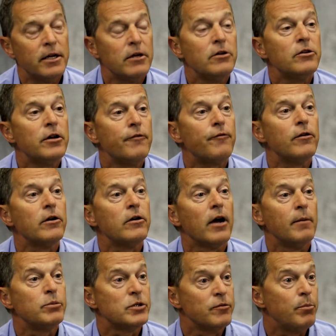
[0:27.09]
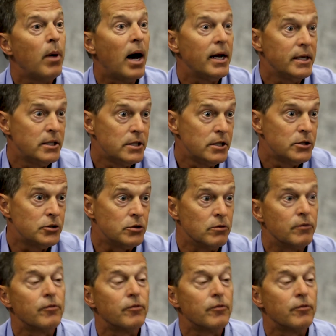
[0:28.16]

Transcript: into different types of body tissue.